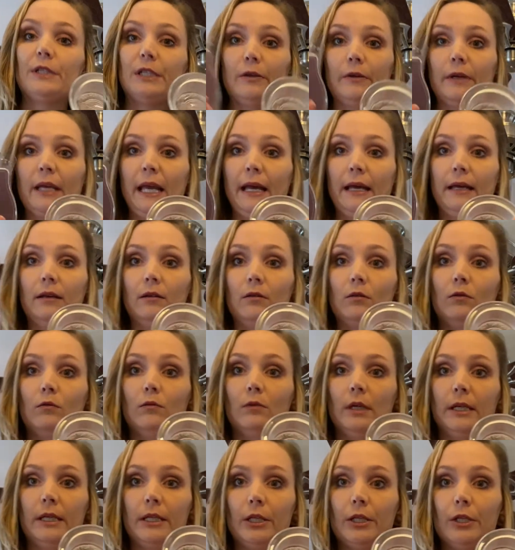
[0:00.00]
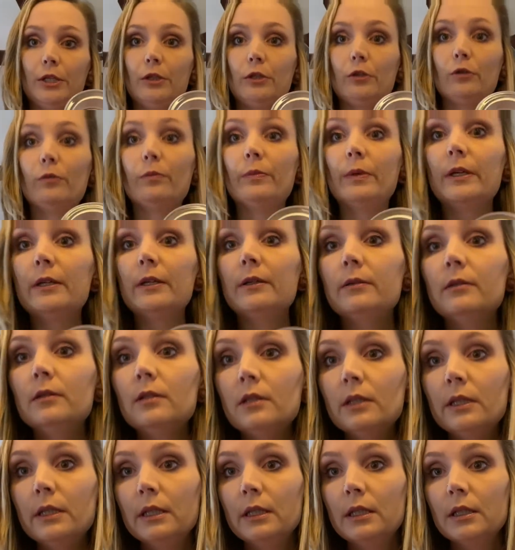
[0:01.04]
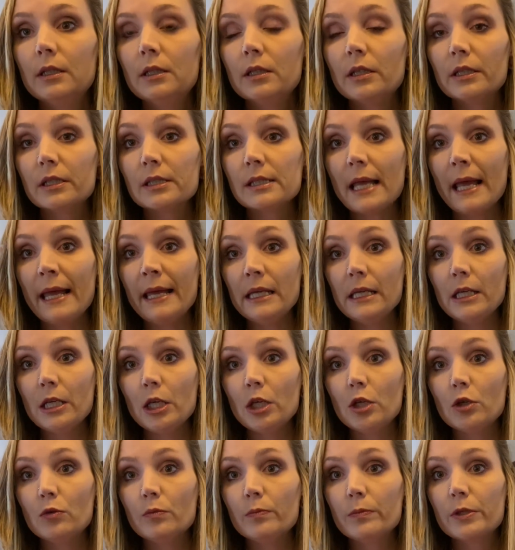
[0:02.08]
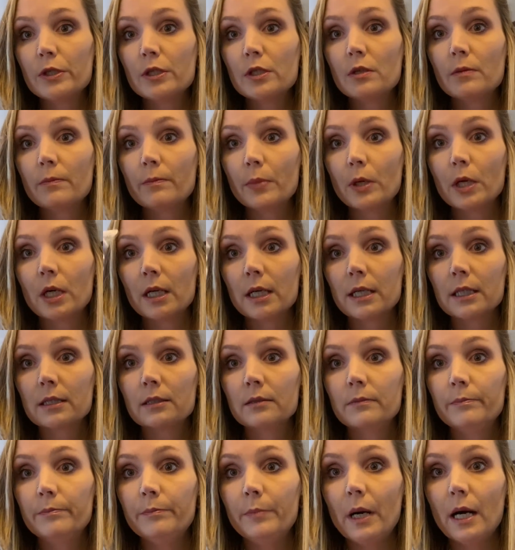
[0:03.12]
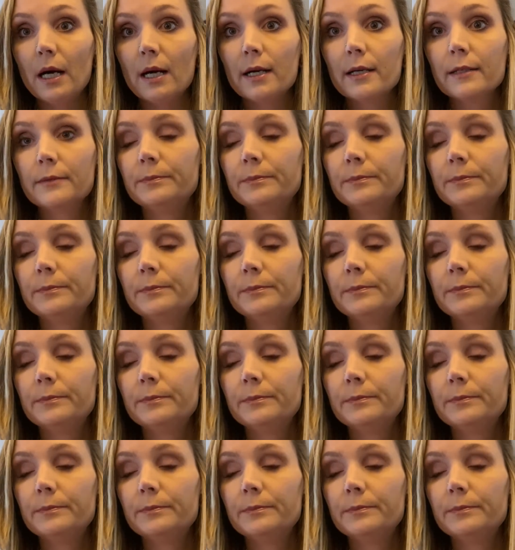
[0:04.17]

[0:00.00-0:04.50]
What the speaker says: again, 1 cube, there's 8 cubes per bar.